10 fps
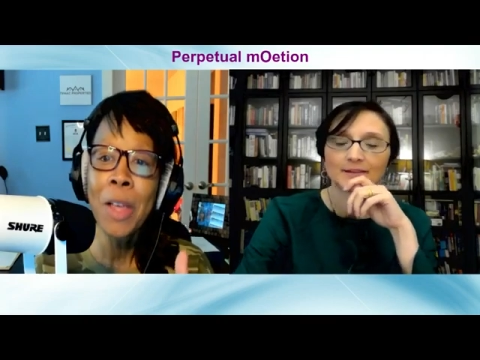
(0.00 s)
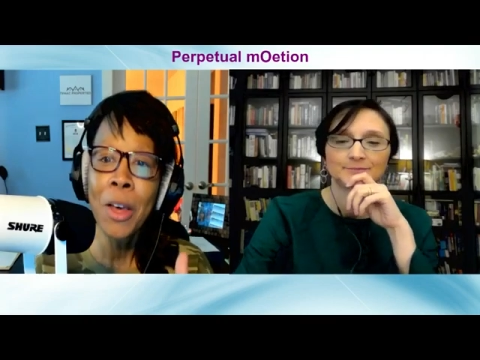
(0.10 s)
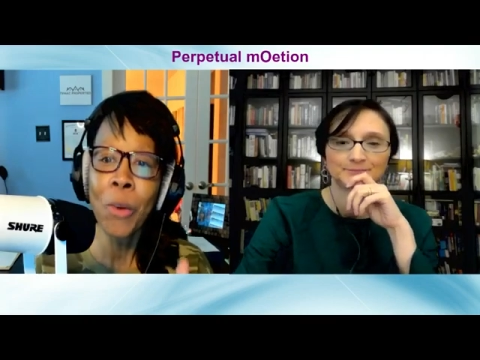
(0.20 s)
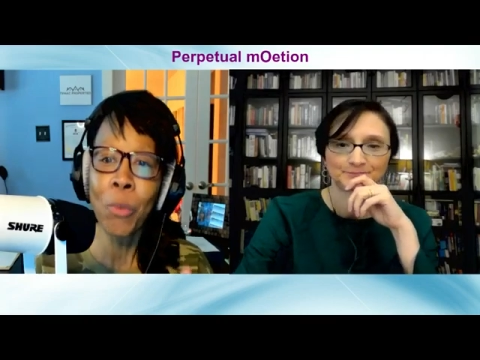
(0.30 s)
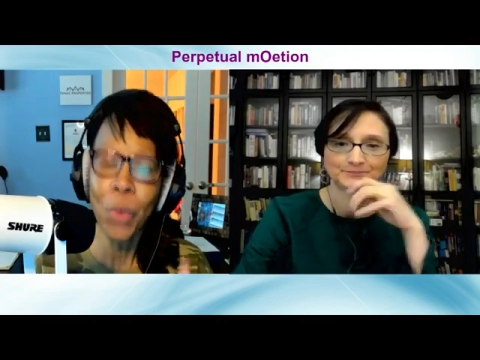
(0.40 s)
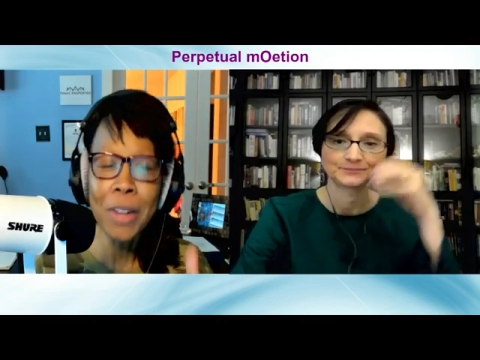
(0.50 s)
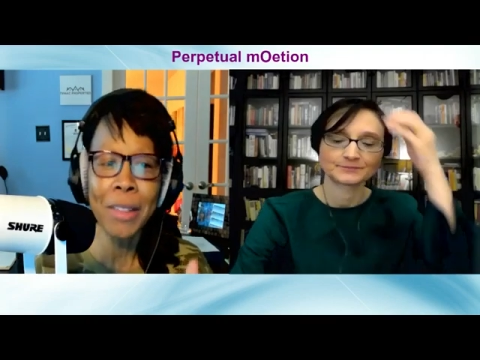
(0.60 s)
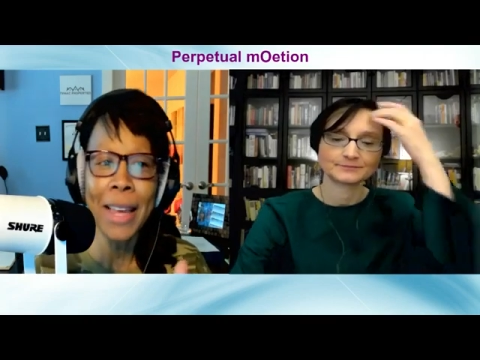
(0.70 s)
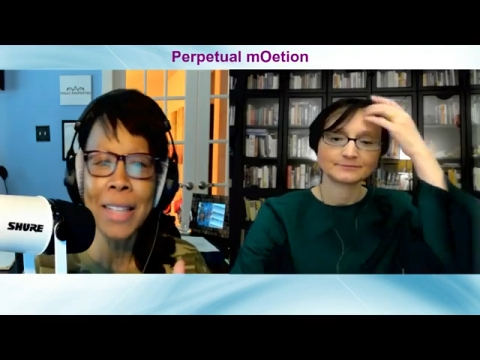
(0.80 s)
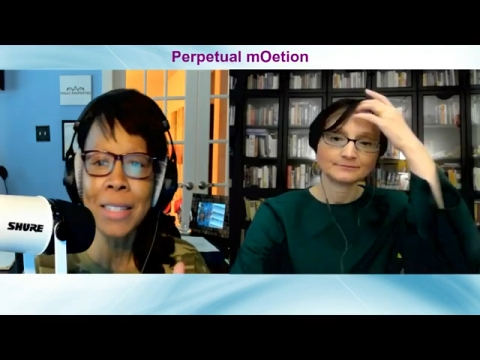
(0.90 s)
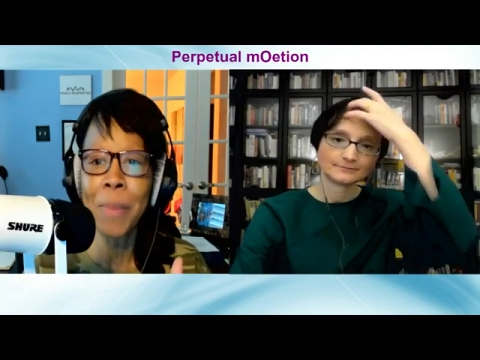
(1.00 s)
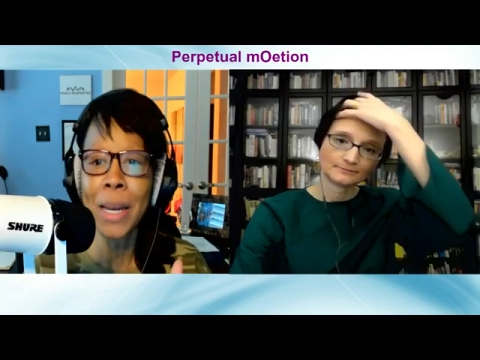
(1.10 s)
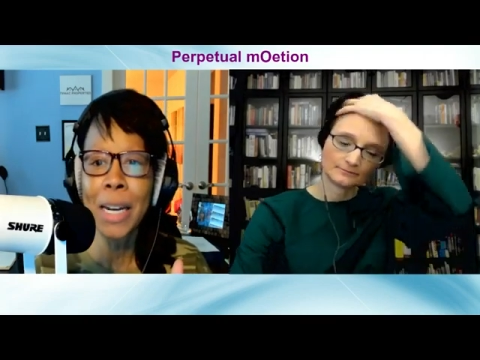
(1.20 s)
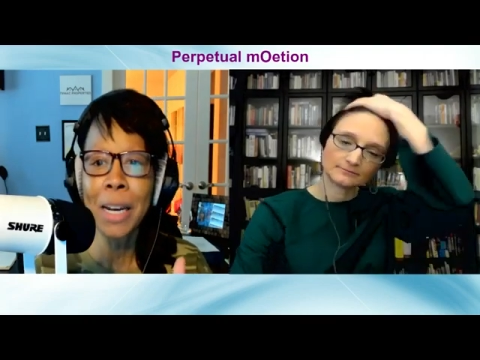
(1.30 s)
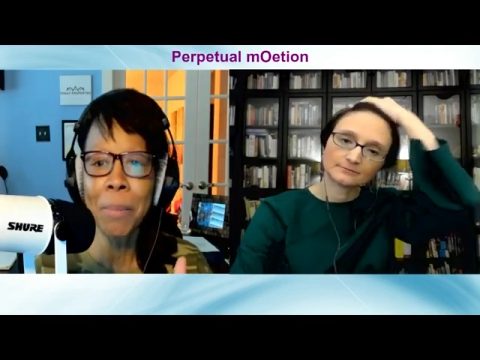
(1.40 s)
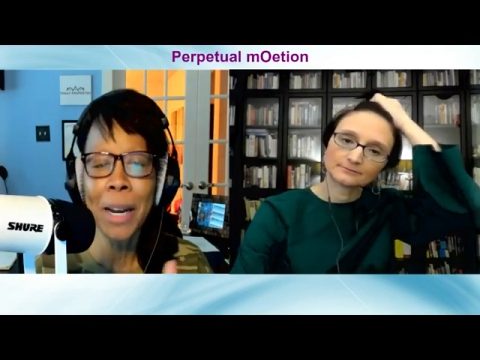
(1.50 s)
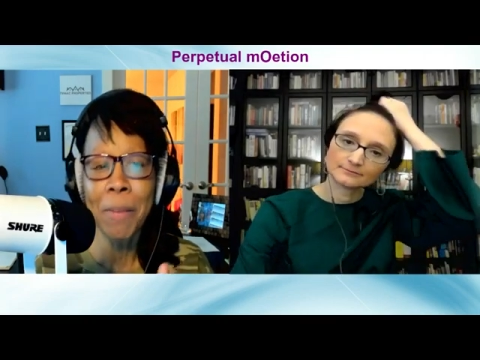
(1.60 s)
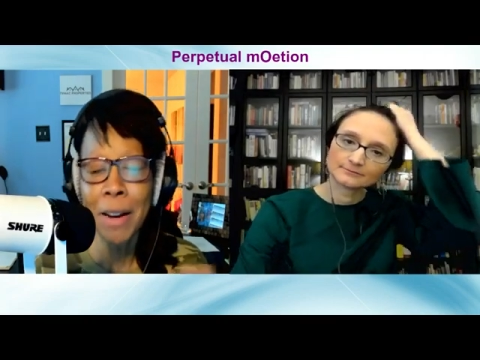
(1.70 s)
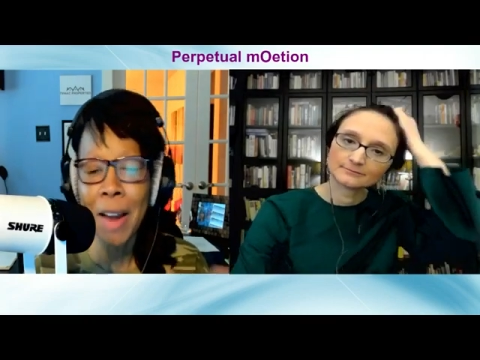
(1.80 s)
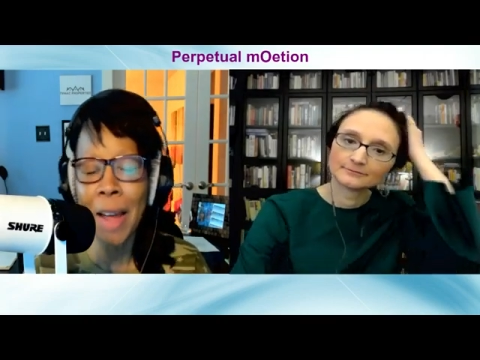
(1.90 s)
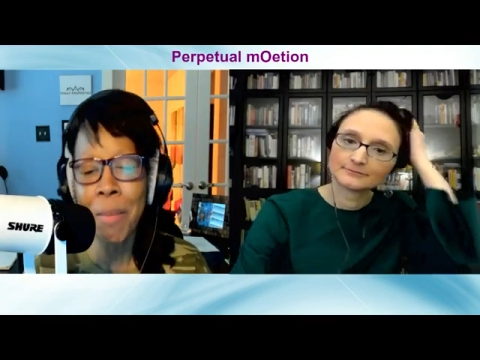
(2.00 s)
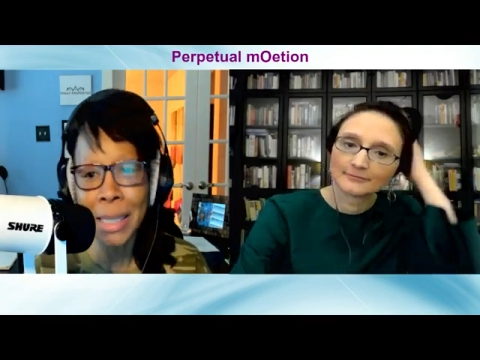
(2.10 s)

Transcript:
Speaker 1: income? What are they spending on money?